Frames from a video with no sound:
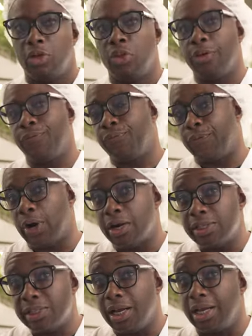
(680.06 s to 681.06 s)
The
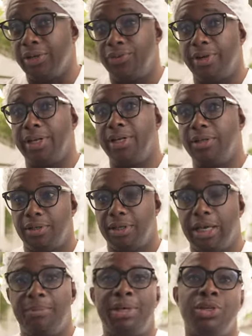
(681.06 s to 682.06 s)
first hundred,
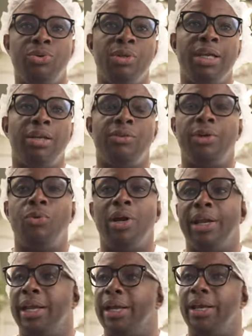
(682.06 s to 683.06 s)
I mean, you literally
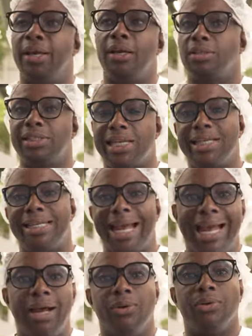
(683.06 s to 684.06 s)
want to sit
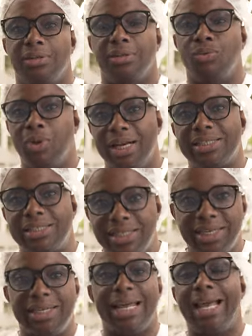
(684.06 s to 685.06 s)
down. You want to
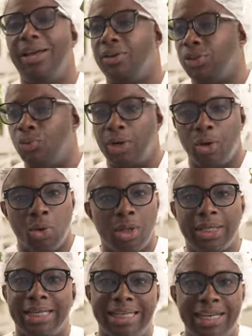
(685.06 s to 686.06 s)
sit down. You want to
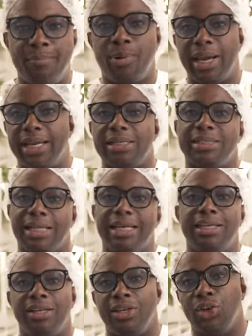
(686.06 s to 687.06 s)
hold a knee brace. Like,
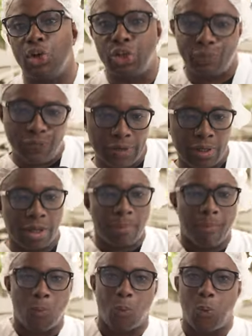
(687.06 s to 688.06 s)
you, you know, you feel the
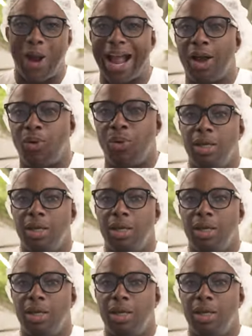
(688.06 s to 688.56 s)
wow